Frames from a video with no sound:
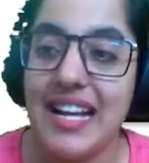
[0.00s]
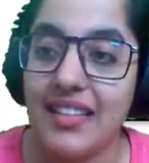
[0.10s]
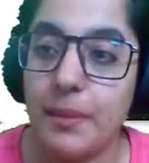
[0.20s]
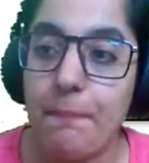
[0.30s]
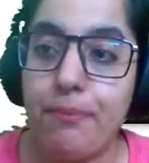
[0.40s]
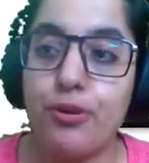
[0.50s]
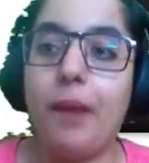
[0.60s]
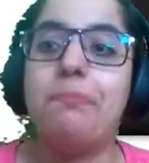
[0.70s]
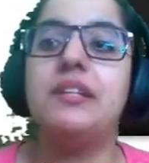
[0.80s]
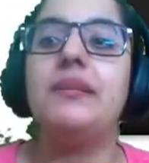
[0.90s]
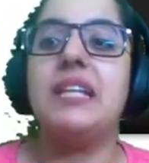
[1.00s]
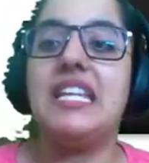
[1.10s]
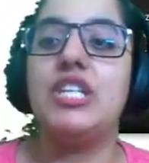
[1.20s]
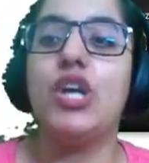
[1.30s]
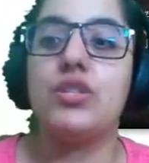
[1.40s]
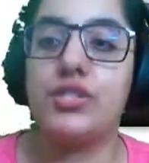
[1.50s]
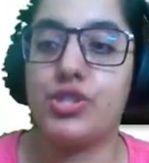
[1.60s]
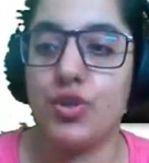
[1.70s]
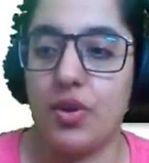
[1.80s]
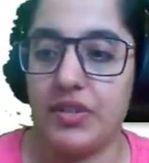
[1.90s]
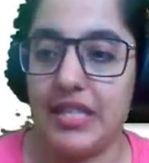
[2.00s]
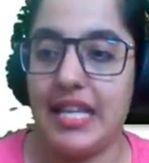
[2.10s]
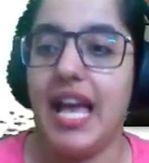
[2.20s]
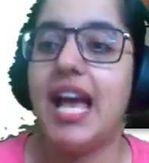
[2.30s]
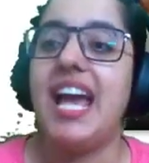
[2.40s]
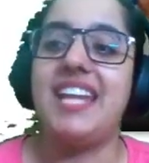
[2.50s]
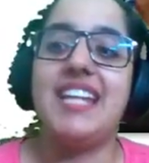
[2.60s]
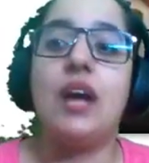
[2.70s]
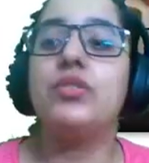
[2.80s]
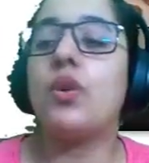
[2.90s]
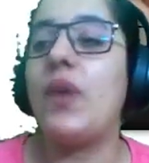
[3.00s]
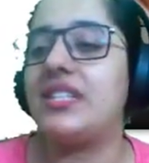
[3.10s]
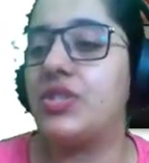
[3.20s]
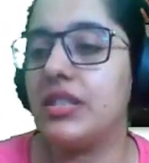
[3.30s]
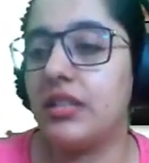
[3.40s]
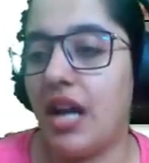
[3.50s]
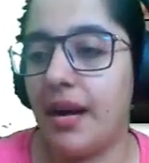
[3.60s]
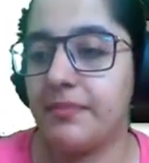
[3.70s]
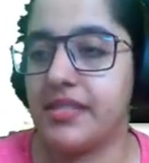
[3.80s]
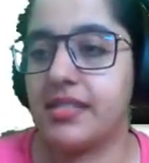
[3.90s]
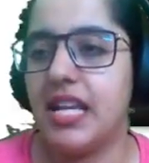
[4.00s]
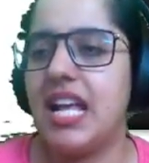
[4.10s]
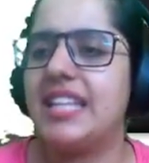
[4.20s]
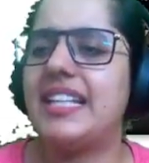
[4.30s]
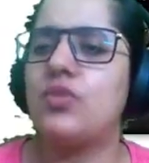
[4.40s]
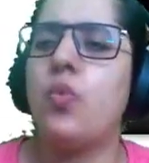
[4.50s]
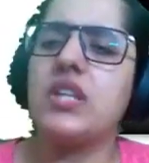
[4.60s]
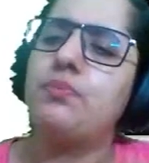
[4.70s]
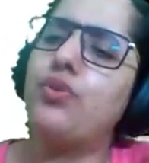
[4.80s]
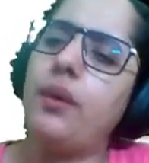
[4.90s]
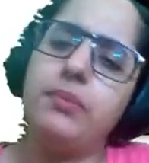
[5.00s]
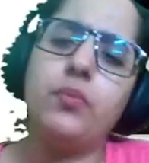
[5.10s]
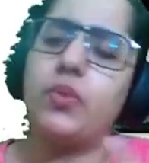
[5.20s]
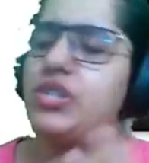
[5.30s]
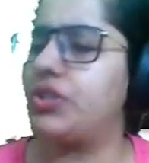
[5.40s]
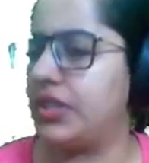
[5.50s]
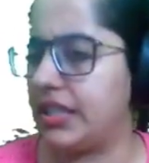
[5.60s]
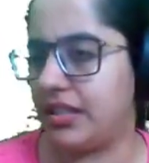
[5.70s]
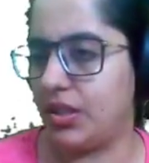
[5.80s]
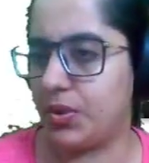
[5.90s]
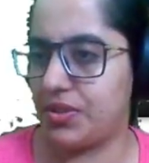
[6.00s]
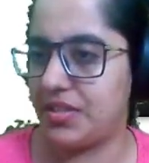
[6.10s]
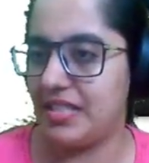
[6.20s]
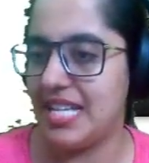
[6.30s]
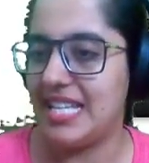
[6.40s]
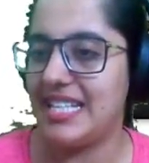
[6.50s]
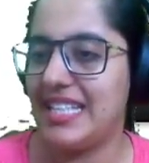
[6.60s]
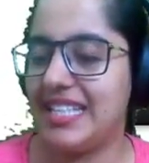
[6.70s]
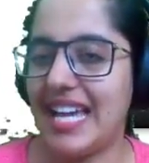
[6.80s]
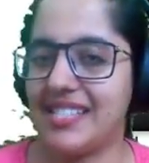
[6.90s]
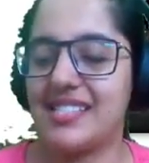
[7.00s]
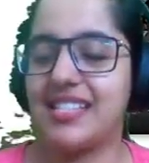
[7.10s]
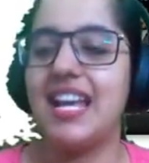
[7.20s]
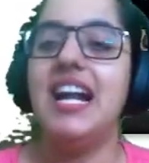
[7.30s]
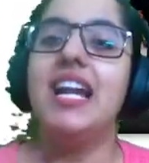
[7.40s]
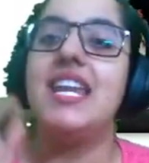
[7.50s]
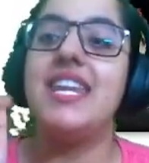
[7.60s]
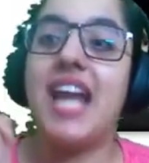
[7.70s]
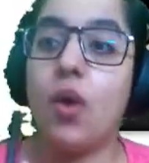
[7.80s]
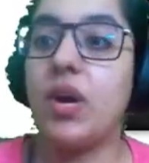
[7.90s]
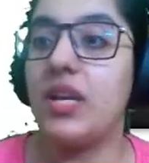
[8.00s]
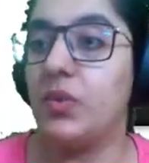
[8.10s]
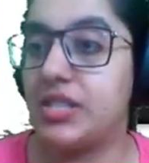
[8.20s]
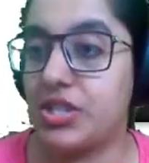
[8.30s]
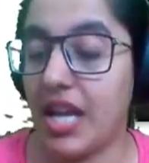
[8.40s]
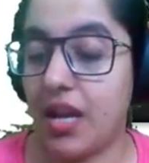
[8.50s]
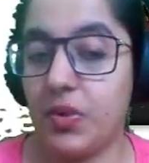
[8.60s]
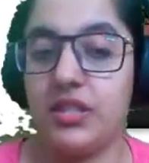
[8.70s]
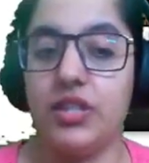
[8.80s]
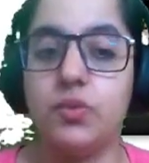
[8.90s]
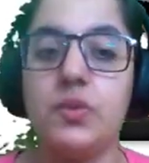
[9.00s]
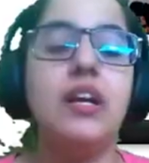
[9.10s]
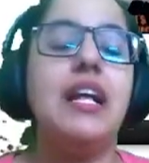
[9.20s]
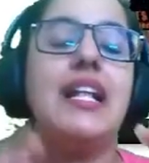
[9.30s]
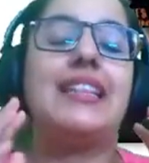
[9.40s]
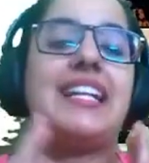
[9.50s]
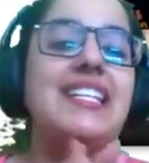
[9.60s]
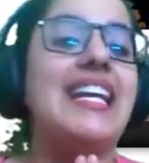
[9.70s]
the problem in your story. And now the question comes that what problem we should include? Yes? Now I will share with you that